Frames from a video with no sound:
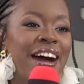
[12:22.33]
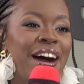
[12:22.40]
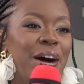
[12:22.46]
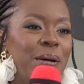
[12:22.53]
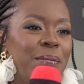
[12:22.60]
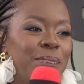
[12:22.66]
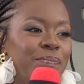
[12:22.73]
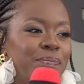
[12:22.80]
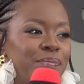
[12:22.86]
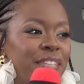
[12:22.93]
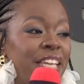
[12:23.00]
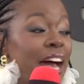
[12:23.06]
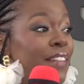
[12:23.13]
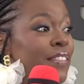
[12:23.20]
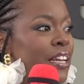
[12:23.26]
Um,
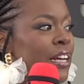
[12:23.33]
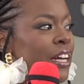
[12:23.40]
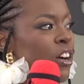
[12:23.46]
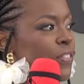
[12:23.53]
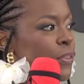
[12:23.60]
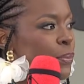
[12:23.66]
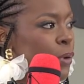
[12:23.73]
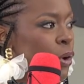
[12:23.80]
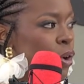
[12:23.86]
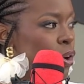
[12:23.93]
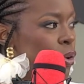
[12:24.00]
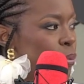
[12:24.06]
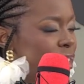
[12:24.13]
yeah, and then I got the role.